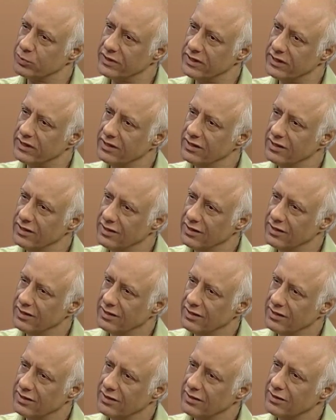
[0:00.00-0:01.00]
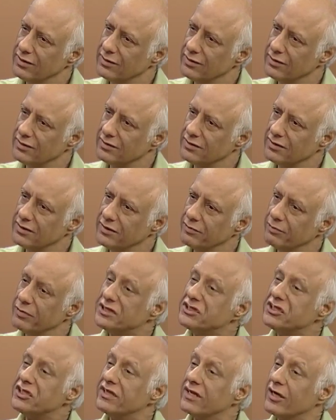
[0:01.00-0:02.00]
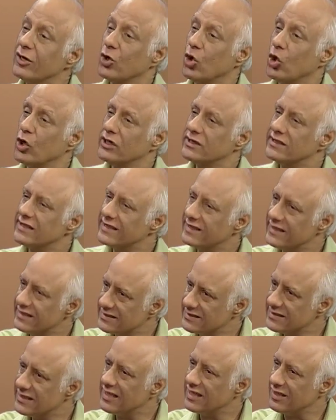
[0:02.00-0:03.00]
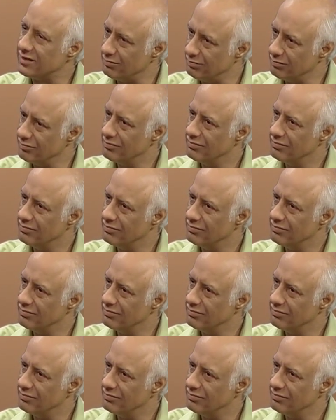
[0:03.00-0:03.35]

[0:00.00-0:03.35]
to be the material knowledge at that time.